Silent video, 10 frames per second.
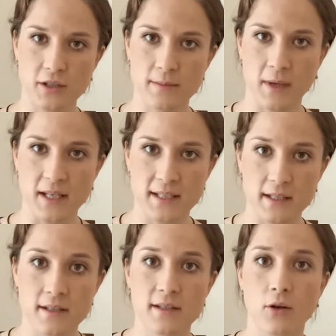
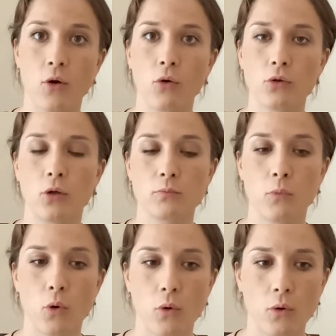spaces a whole lot
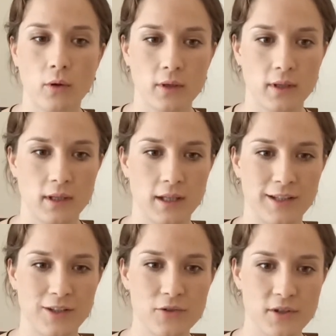more
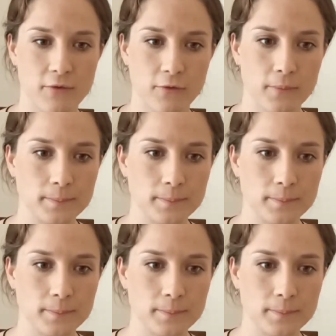inclusive.